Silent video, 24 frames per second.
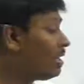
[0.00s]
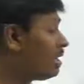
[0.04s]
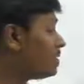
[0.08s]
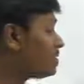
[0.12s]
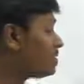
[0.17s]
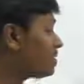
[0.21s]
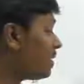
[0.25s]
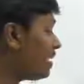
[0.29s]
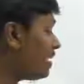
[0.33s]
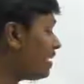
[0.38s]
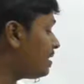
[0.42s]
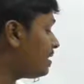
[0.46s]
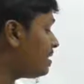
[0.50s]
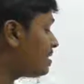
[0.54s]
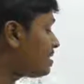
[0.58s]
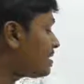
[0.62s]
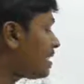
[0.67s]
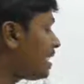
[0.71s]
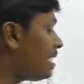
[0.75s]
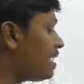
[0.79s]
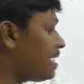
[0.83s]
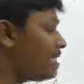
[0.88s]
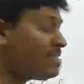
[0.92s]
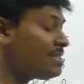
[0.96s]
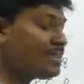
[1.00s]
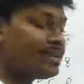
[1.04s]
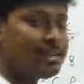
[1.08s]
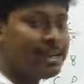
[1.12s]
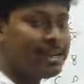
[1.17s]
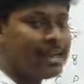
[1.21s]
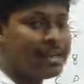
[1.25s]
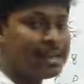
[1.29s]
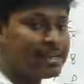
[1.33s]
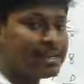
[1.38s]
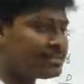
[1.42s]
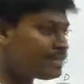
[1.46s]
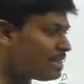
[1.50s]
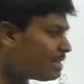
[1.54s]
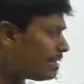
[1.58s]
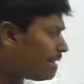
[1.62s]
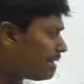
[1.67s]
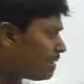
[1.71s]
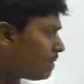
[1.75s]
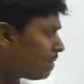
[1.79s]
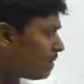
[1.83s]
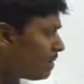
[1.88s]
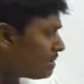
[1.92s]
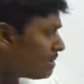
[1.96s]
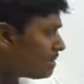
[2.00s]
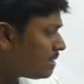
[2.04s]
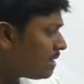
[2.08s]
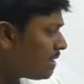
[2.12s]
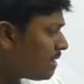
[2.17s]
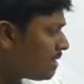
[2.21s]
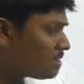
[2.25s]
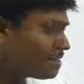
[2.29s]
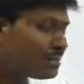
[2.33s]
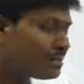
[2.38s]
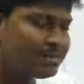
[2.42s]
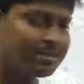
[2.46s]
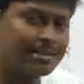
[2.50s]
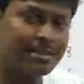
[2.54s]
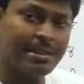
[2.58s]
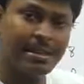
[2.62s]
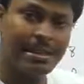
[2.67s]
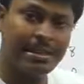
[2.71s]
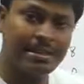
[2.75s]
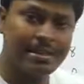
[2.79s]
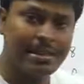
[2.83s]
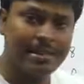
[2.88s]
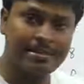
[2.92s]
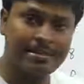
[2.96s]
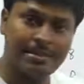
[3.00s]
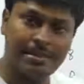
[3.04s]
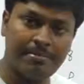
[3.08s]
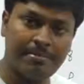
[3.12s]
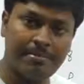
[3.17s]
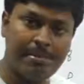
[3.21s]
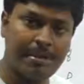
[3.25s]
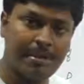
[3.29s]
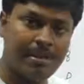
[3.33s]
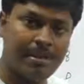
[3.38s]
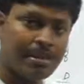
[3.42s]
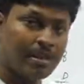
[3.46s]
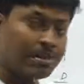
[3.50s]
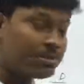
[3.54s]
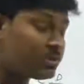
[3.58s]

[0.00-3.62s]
So in this condition, I can say that the person S is sitting at the extreme end.